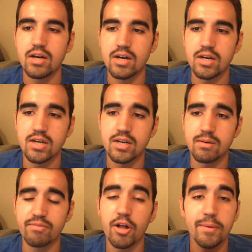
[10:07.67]

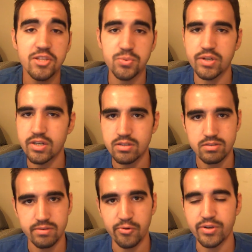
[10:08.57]
Follow me on Twitter,
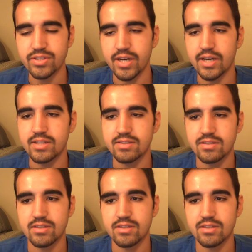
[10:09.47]
of course, at